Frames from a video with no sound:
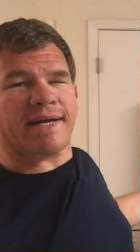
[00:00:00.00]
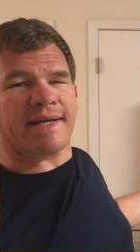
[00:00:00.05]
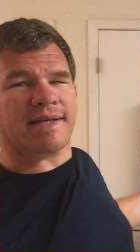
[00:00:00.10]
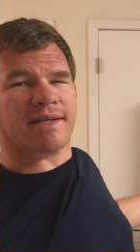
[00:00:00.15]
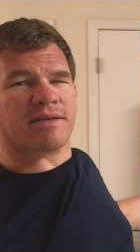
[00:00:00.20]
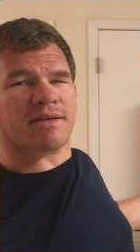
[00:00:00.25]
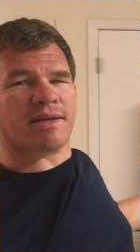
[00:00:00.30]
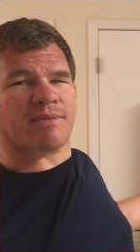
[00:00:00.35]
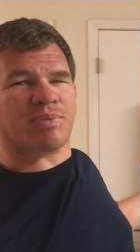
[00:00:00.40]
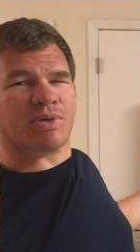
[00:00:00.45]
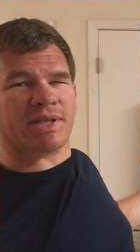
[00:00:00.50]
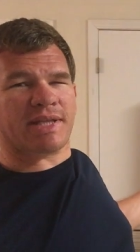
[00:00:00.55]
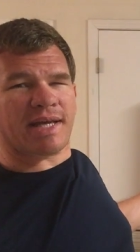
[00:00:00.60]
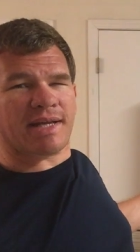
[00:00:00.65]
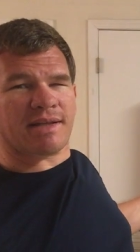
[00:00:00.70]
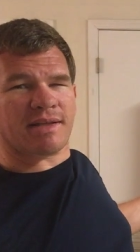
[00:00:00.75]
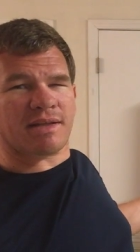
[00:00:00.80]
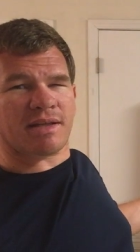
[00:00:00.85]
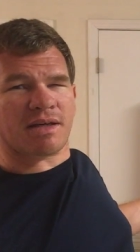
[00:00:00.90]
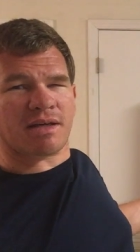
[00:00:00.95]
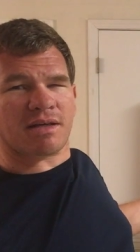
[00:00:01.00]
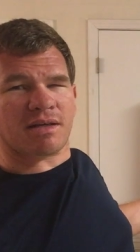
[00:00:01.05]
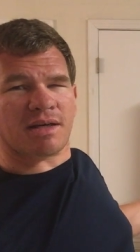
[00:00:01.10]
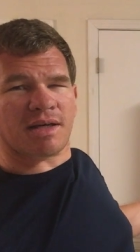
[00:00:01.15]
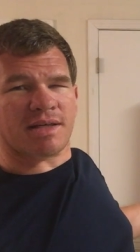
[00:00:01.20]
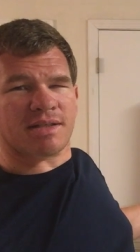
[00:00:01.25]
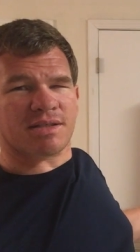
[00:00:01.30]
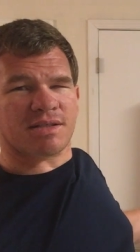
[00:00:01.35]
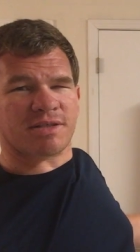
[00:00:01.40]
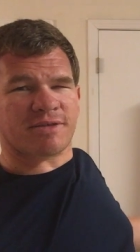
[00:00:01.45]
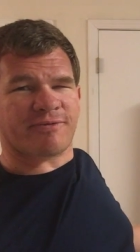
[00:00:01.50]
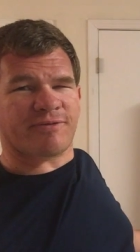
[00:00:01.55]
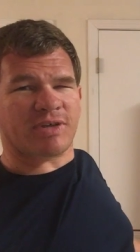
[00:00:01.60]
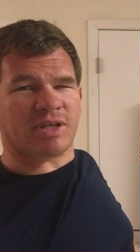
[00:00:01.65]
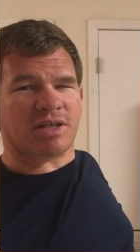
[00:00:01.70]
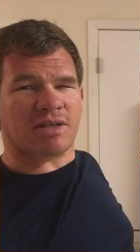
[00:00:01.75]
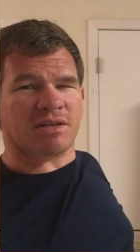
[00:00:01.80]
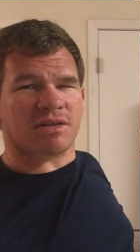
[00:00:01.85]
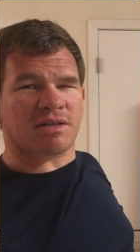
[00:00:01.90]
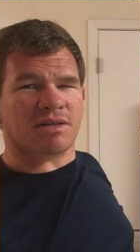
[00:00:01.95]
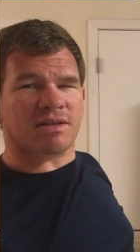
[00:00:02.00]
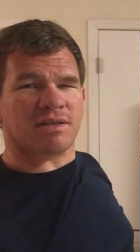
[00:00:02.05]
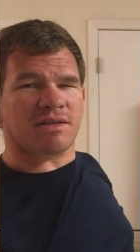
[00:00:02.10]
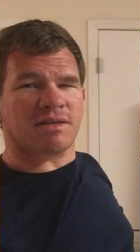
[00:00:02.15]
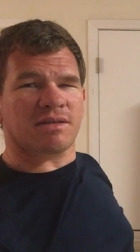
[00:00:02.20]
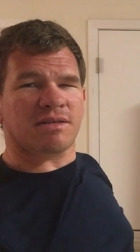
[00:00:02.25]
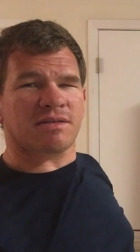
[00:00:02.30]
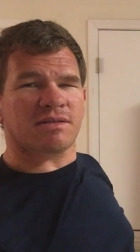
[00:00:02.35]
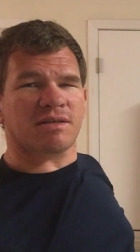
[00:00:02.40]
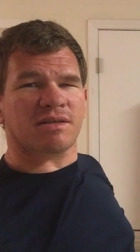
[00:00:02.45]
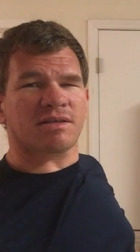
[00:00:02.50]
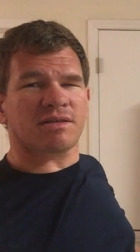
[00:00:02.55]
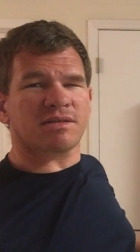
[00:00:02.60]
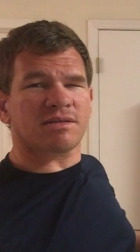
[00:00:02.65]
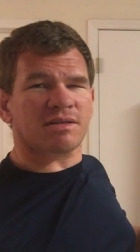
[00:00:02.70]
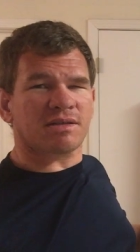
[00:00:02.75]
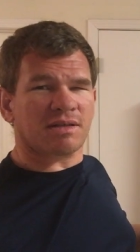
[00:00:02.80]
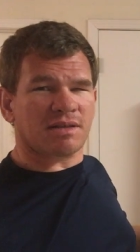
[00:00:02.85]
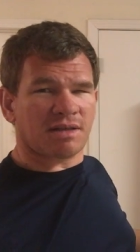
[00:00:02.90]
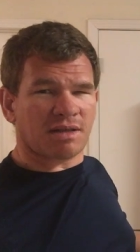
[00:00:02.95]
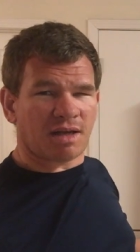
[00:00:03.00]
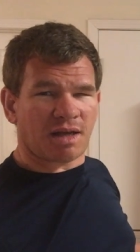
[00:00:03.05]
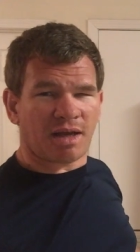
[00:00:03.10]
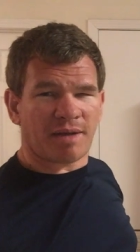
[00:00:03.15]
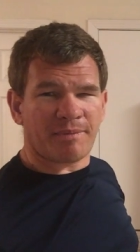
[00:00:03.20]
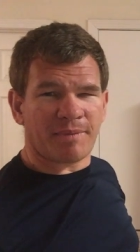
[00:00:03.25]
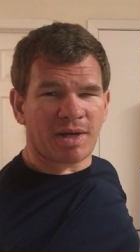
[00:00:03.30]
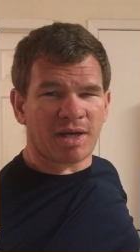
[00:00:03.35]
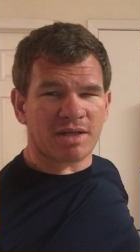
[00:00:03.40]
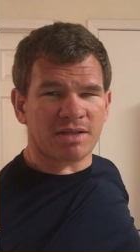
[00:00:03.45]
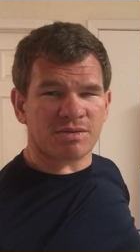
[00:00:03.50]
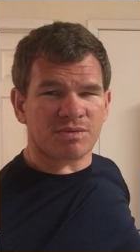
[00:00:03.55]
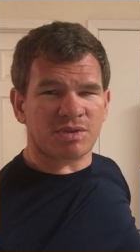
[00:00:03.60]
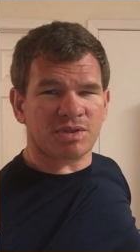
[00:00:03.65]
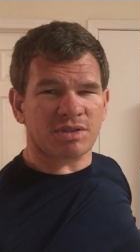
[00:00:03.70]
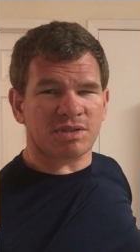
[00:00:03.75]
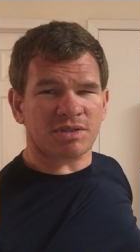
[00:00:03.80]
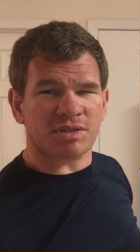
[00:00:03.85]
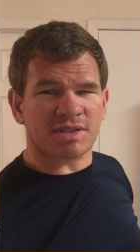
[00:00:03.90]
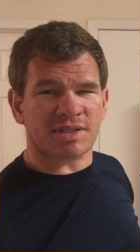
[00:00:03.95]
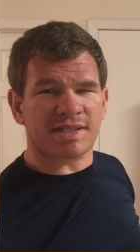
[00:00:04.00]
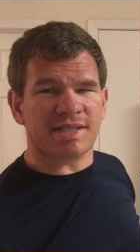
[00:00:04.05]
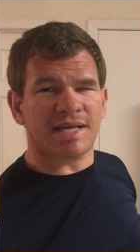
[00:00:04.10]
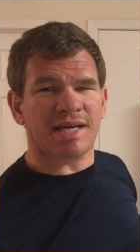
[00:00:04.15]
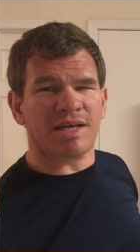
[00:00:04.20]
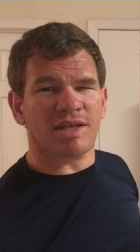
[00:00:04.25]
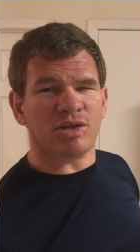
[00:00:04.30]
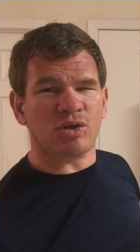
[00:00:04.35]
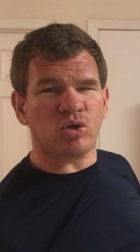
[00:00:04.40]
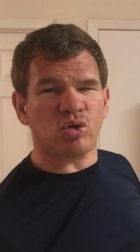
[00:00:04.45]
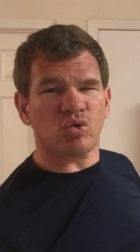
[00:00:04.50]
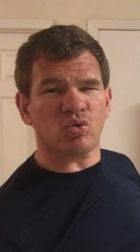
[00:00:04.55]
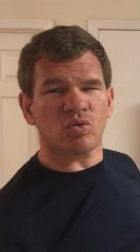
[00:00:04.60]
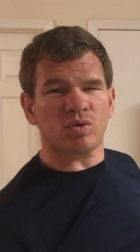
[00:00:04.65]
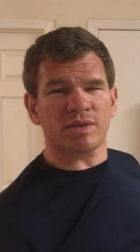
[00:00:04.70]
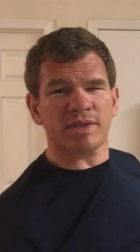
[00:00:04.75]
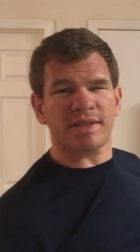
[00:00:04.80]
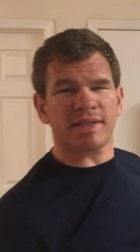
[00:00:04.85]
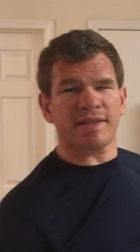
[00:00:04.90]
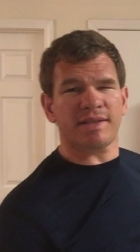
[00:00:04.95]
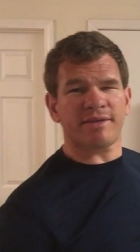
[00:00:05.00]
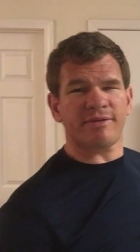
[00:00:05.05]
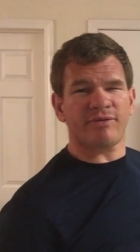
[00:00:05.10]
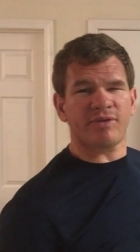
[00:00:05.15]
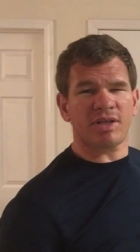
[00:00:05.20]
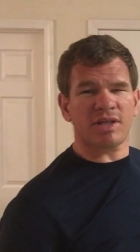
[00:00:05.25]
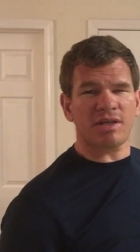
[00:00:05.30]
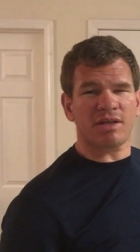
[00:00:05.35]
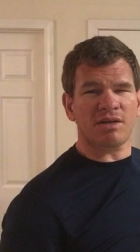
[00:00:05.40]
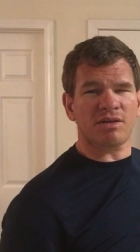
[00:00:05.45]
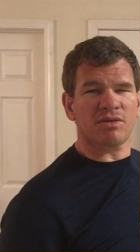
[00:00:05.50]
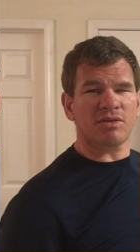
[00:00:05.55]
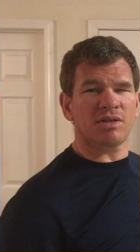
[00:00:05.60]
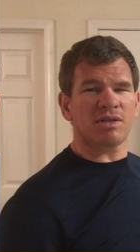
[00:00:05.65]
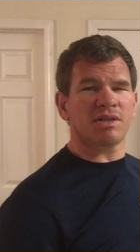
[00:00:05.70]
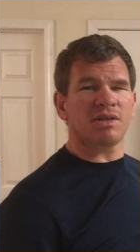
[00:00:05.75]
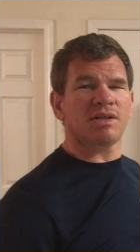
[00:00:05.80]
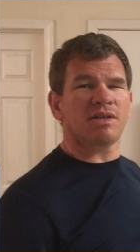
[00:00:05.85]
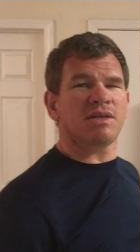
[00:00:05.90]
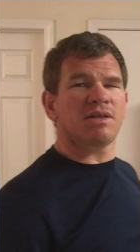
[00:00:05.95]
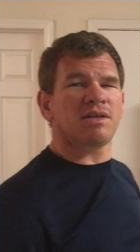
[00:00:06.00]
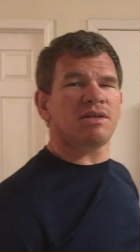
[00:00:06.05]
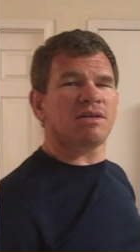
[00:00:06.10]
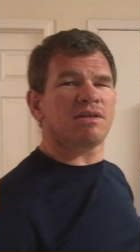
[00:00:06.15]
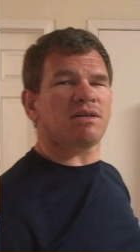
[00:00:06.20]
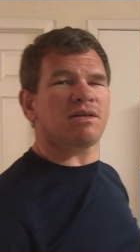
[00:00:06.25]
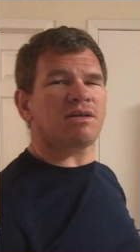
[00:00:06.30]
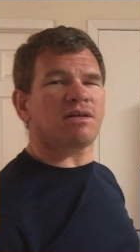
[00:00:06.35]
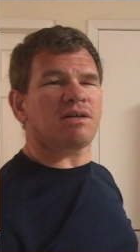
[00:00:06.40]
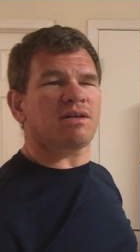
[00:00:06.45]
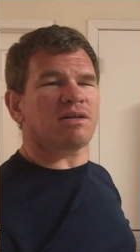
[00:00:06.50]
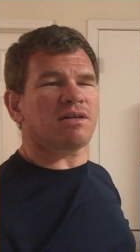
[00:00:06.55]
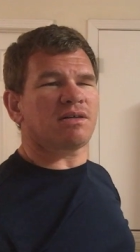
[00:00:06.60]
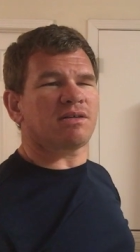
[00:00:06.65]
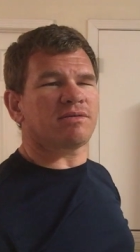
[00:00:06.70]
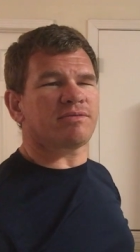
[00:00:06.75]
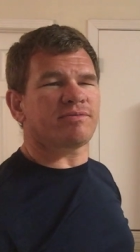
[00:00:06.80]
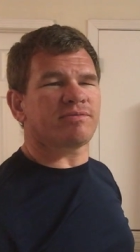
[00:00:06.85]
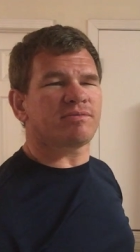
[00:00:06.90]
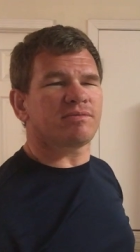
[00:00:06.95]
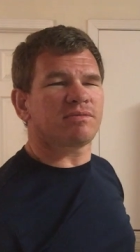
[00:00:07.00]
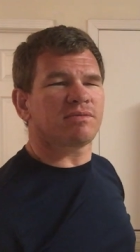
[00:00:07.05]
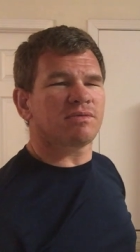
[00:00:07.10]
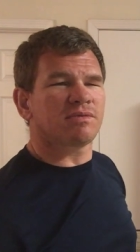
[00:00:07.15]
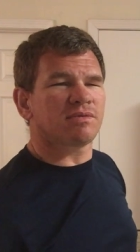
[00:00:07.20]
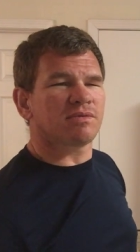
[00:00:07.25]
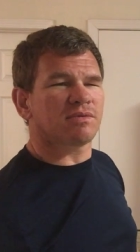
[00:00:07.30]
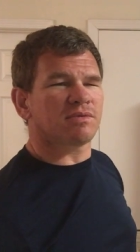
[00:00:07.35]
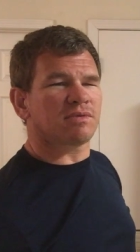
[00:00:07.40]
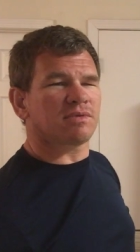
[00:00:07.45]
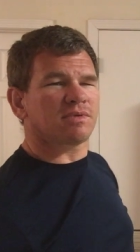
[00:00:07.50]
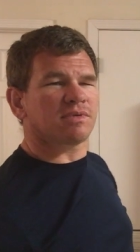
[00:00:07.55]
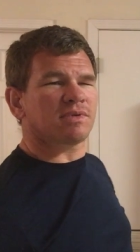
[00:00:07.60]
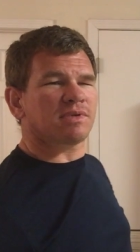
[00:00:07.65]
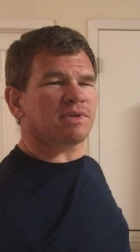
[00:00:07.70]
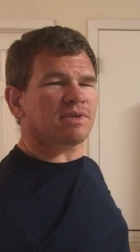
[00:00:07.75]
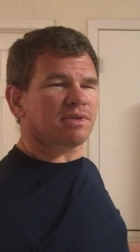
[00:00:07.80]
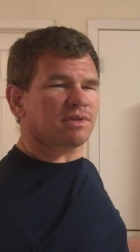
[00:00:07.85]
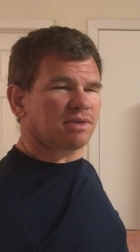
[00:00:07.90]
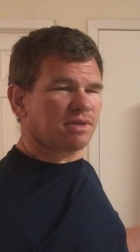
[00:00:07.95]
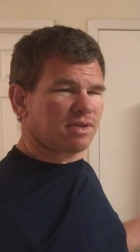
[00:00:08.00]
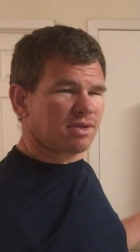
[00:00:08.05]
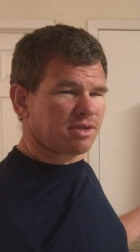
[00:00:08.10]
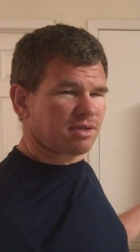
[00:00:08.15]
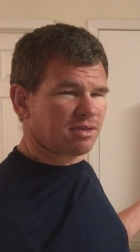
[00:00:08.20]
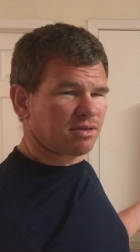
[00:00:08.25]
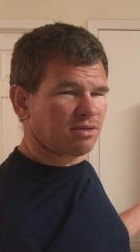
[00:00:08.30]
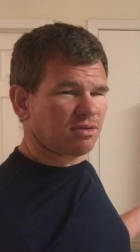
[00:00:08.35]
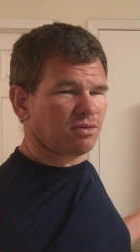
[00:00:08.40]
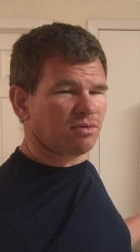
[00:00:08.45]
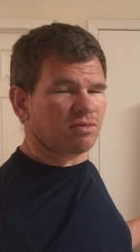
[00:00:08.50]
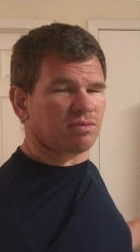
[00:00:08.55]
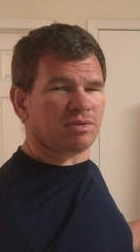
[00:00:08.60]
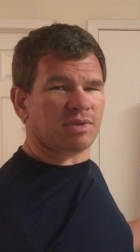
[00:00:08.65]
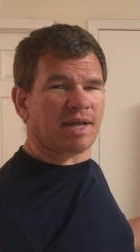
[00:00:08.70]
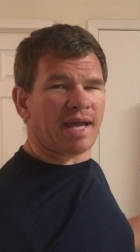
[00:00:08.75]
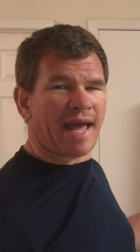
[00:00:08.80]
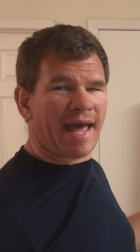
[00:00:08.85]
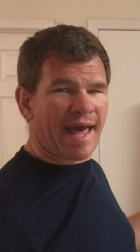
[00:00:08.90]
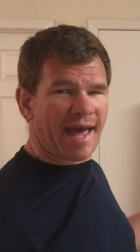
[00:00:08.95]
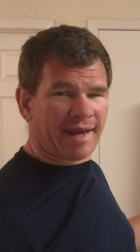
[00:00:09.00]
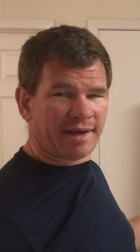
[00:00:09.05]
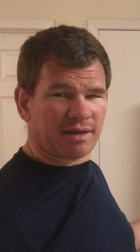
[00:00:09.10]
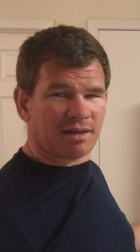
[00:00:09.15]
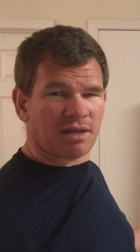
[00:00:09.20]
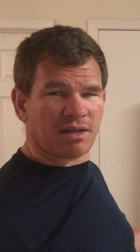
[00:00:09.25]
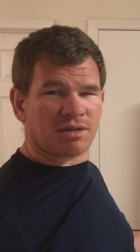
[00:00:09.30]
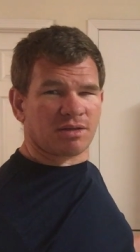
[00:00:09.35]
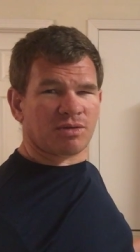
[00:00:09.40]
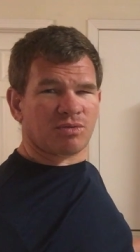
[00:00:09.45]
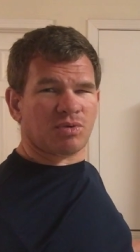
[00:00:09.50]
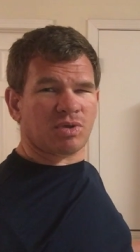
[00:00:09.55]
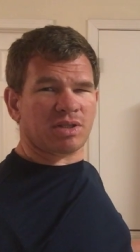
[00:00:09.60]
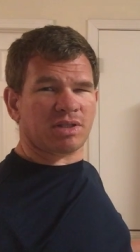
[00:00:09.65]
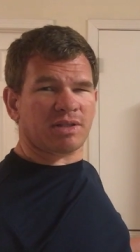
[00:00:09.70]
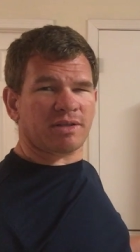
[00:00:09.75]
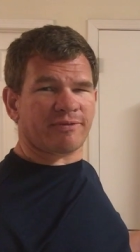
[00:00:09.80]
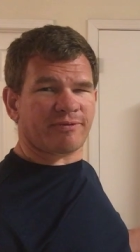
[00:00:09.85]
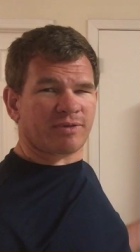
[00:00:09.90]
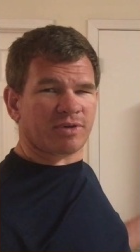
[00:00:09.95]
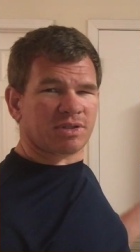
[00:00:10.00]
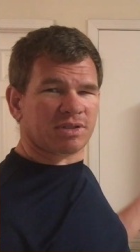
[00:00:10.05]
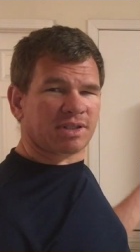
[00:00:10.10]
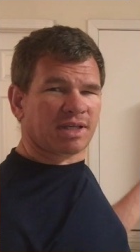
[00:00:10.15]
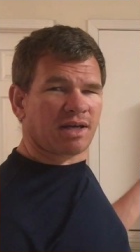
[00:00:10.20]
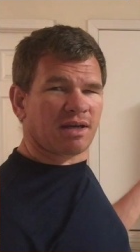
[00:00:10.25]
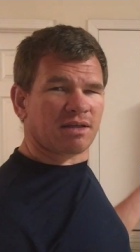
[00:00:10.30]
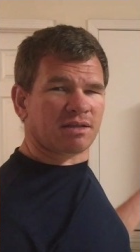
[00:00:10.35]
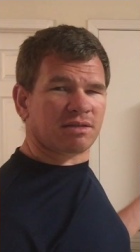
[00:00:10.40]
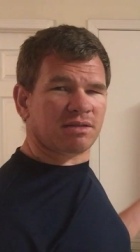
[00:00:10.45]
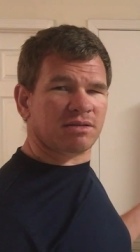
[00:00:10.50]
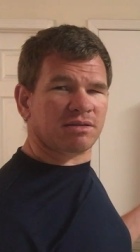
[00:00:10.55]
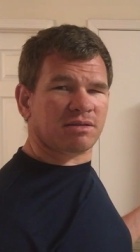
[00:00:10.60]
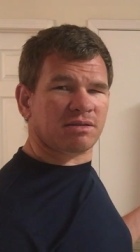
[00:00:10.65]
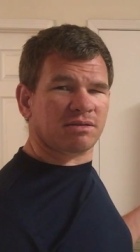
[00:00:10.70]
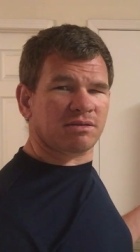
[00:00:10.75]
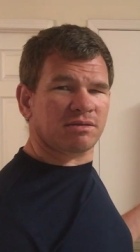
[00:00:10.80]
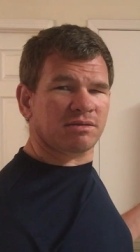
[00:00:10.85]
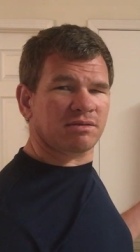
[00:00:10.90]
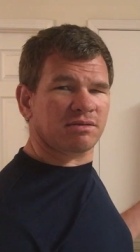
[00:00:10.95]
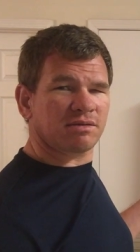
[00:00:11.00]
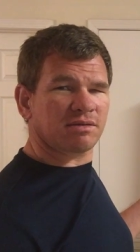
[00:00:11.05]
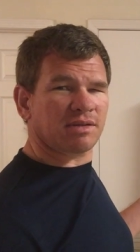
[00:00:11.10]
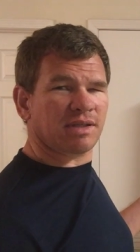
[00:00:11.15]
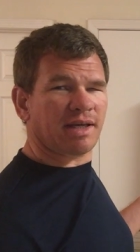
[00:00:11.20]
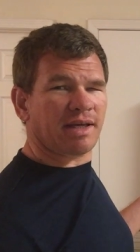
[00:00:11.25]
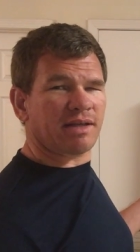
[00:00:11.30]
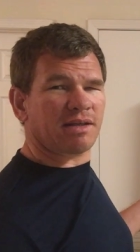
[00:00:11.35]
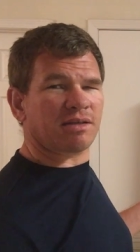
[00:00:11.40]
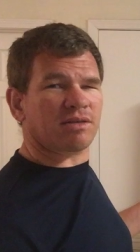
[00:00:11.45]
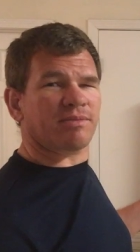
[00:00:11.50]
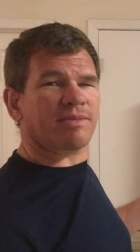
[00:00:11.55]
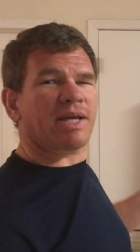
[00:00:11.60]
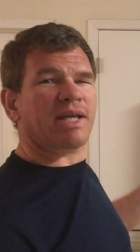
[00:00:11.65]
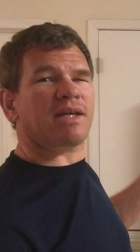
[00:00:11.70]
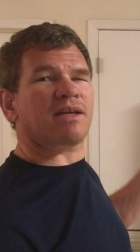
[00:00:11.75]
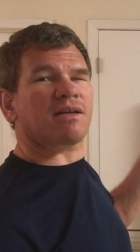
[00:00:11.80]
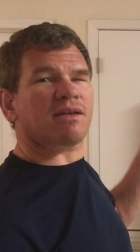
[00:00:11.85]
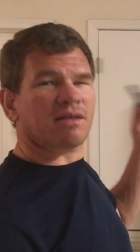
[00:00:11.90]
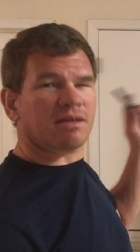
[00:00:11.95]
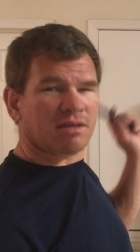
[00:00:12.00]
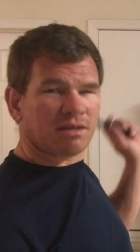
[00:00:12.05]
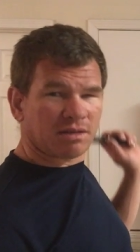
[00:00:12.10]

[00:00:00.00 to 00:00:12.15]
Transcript: I didn't put that in there. I just figured I might as well just tell you in the video. Uh, so add another one of the first characters and it'll make it